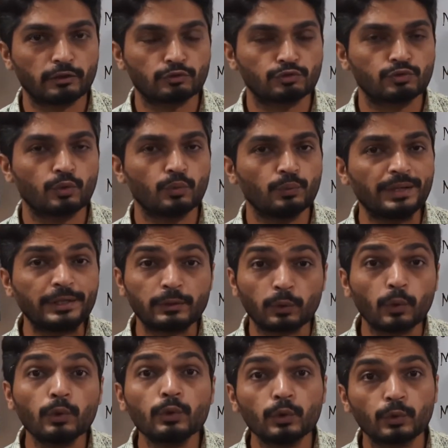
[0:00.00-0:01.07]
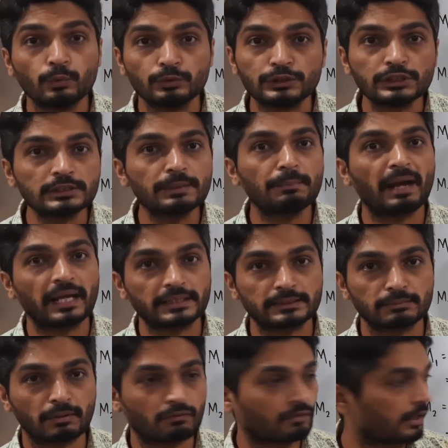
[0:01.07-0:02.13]
So we don't know which is a
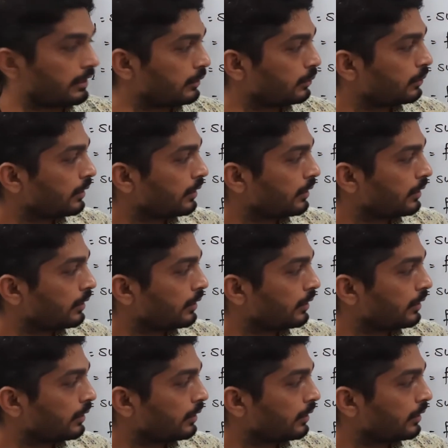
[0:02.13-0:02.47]
maximum value.